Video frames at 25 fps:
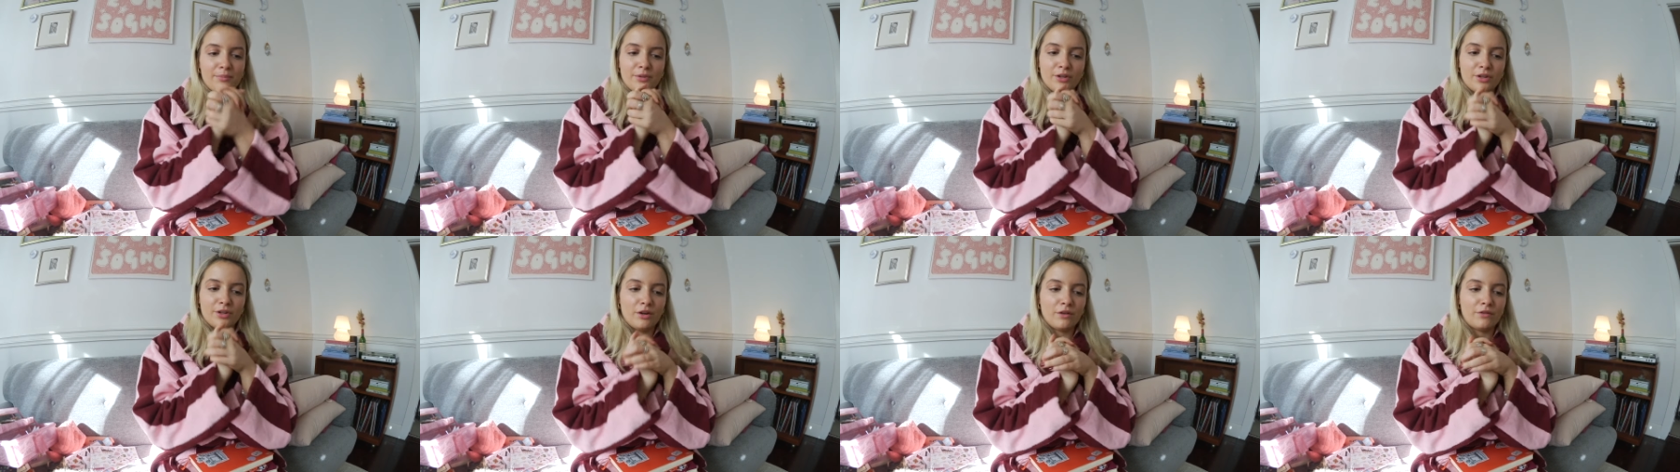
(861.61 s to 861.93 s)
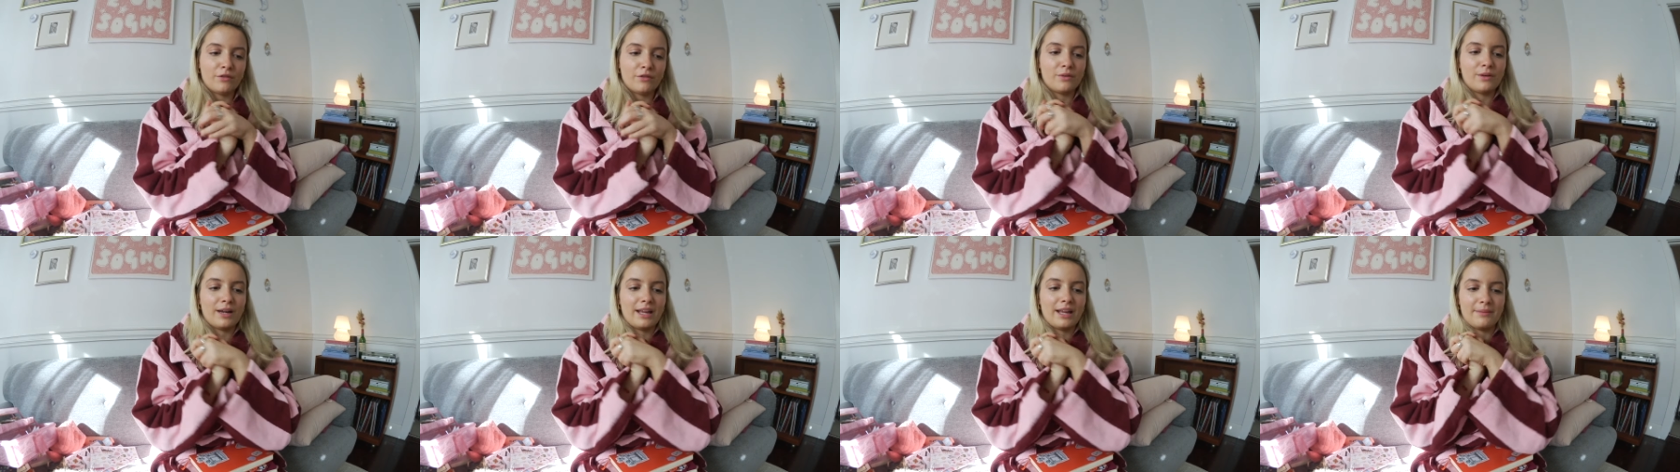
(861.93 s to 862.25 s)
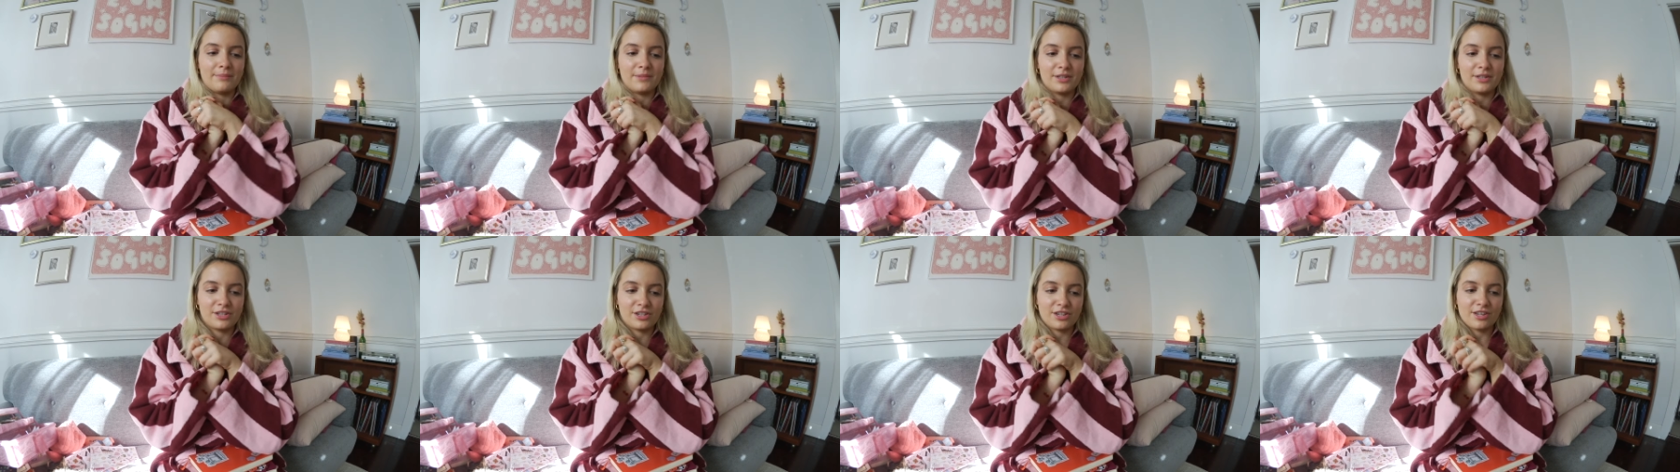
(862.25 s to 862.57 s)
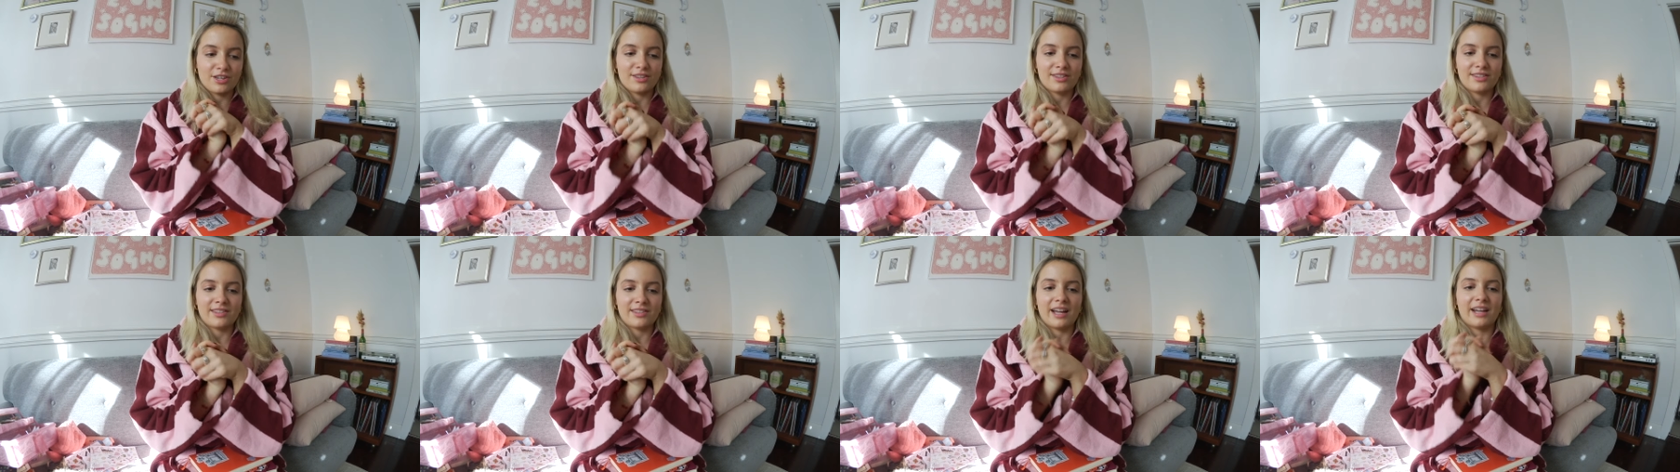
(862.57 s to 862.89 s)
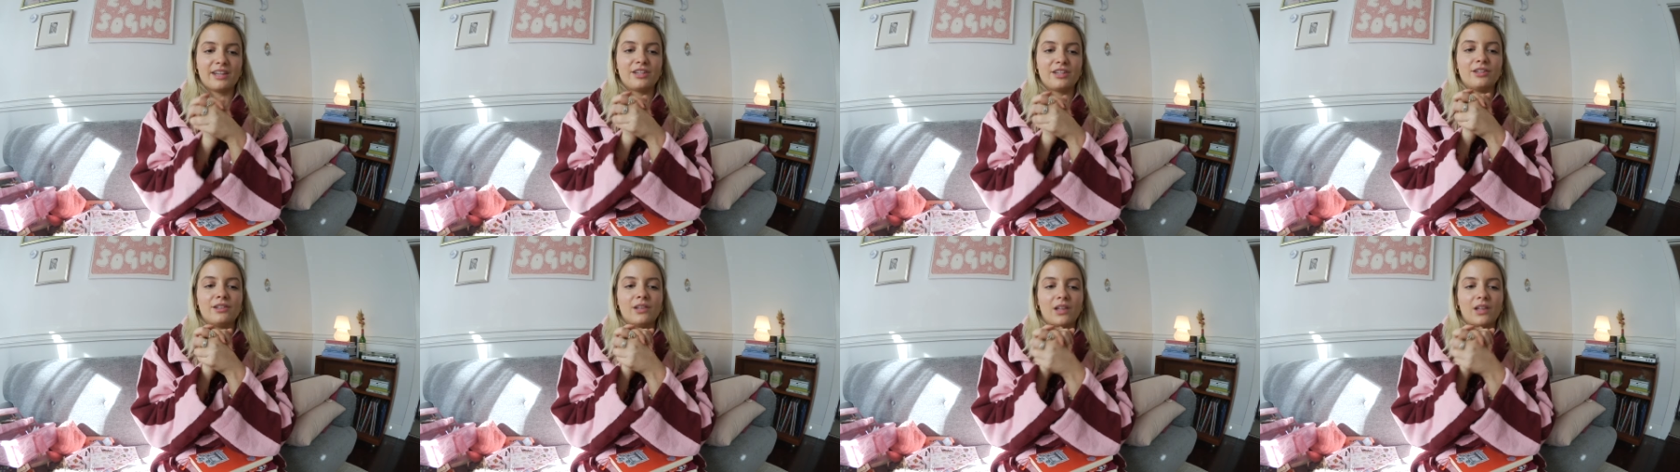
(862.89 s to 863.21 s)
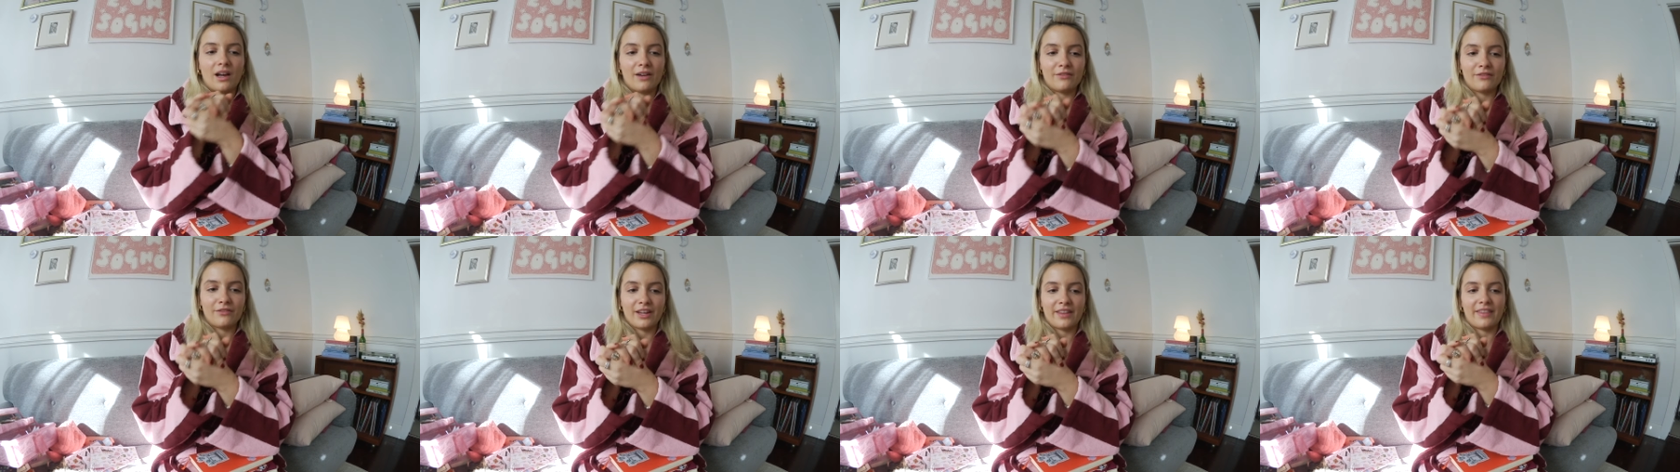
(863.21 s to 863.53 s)
beautiful images that you
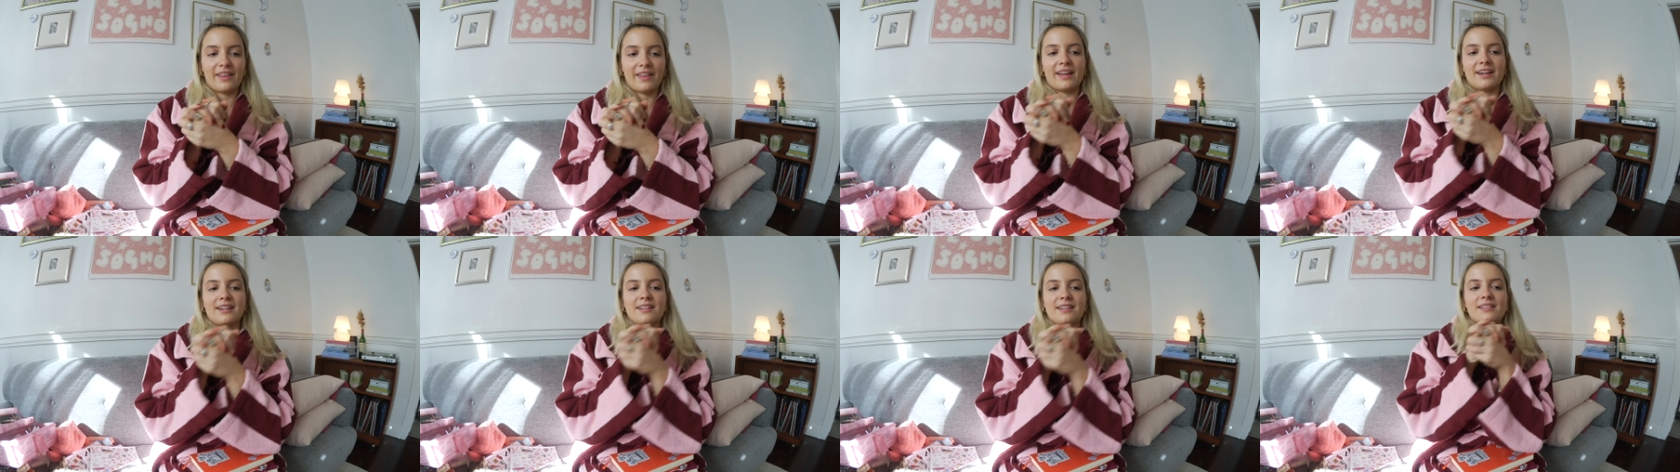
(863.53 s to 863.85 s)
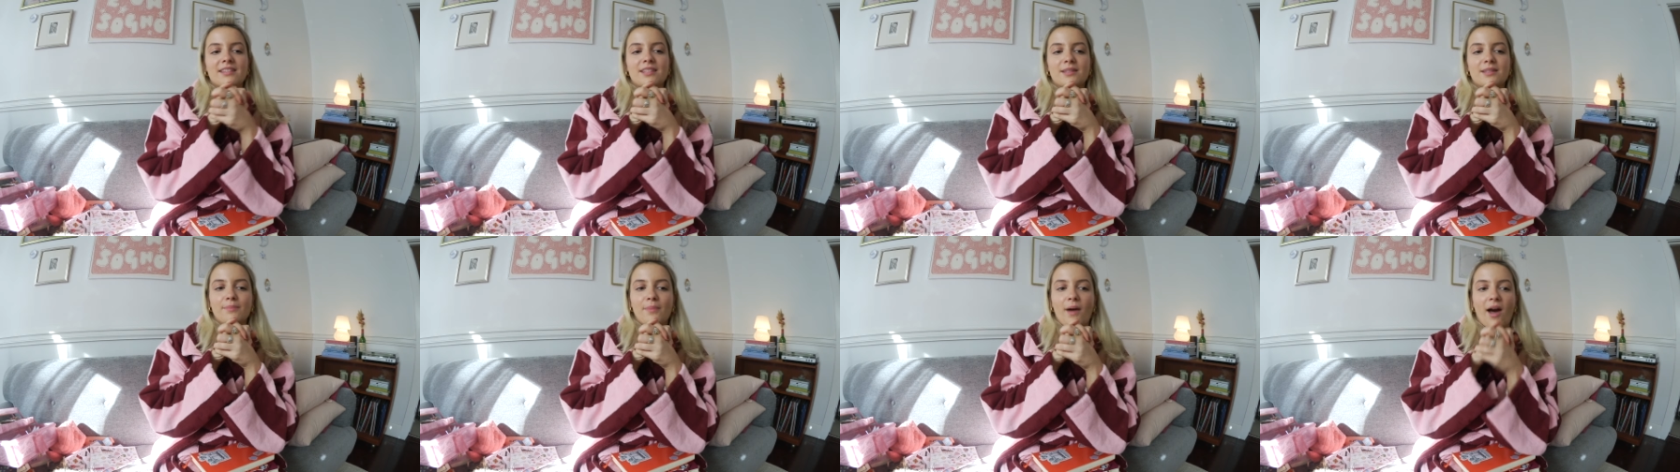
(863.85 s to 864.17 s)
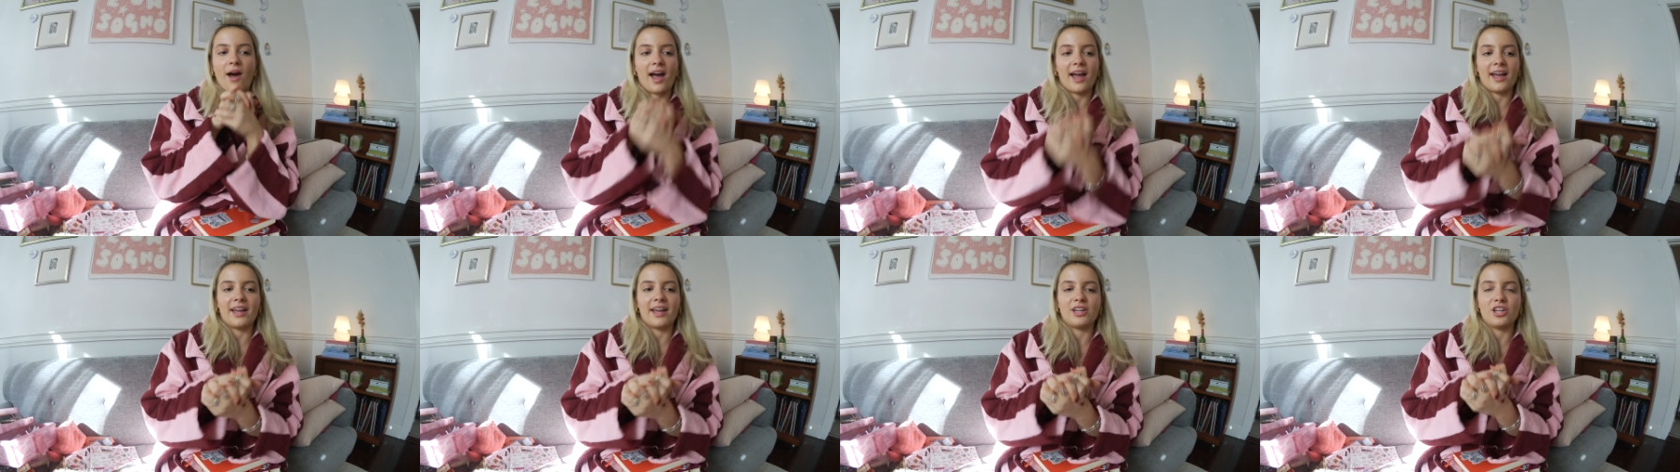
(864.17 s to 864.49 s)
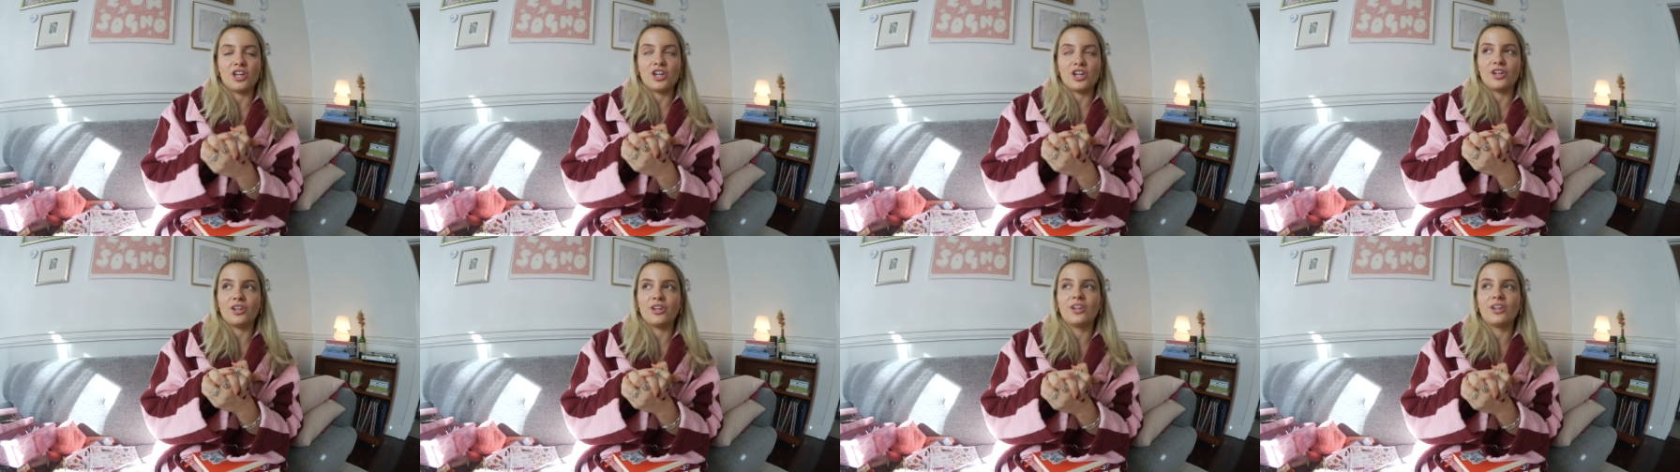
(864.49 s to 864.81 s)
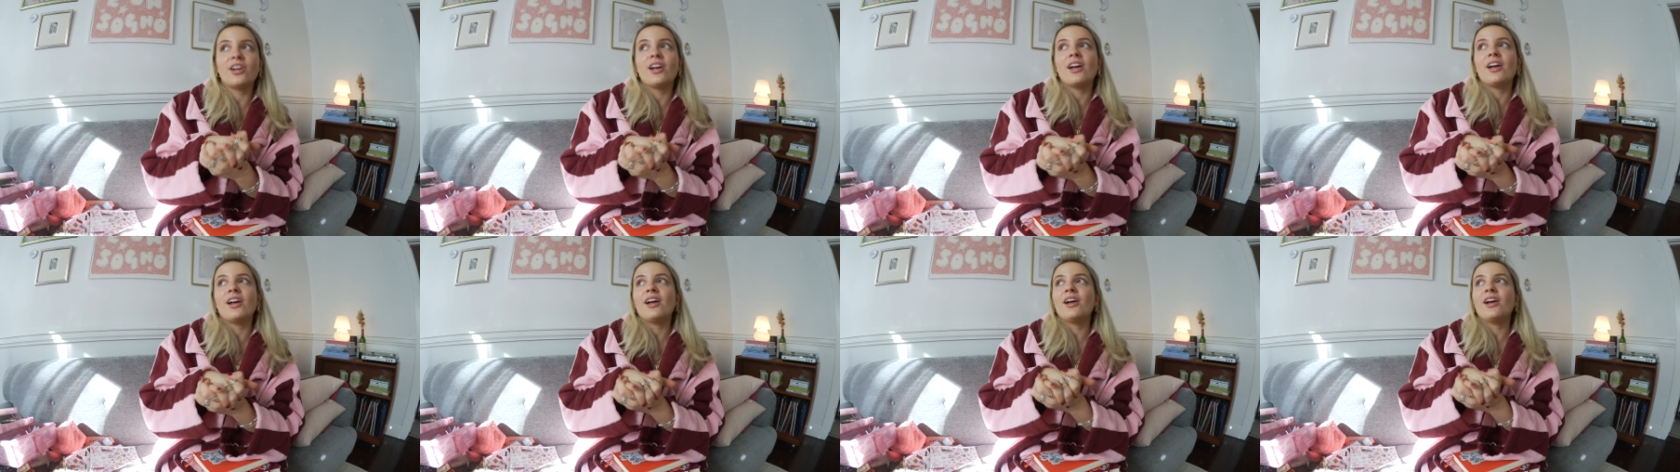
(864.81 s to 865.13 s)
love and that inspire you